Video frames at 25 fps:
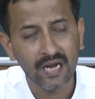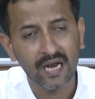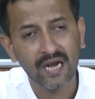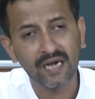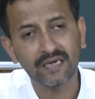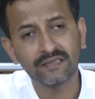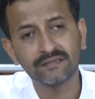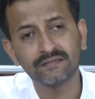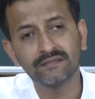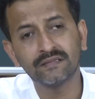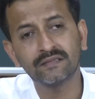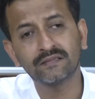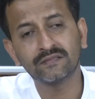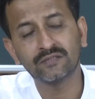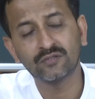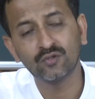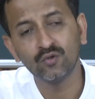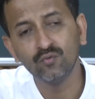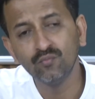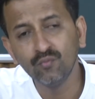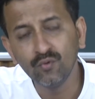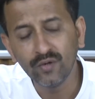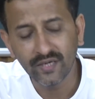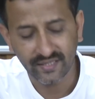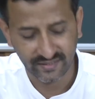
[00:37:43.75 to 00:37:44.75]
and the
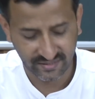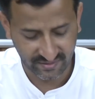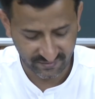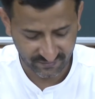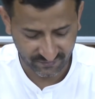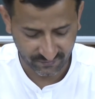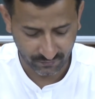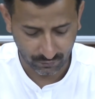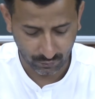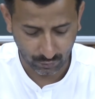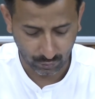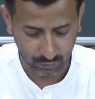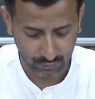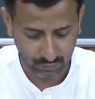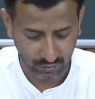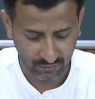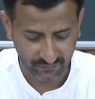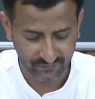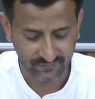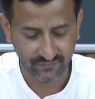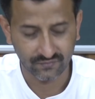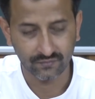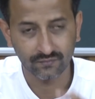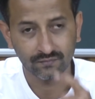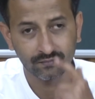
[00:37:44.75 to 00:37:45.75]
cumulative growth
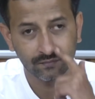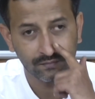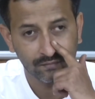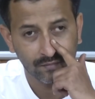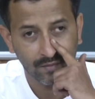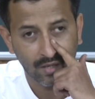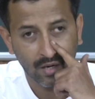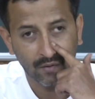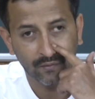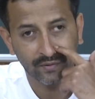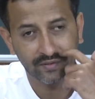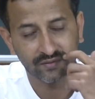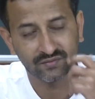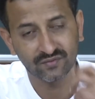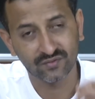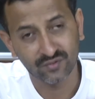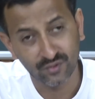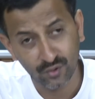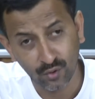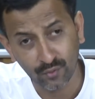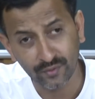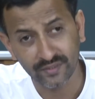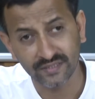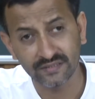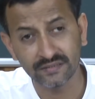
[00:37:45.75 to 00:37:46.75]
of our
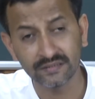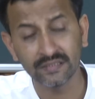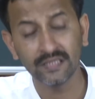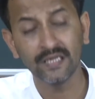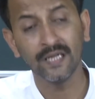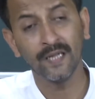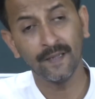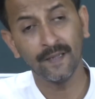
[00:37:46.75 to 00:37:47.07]
theories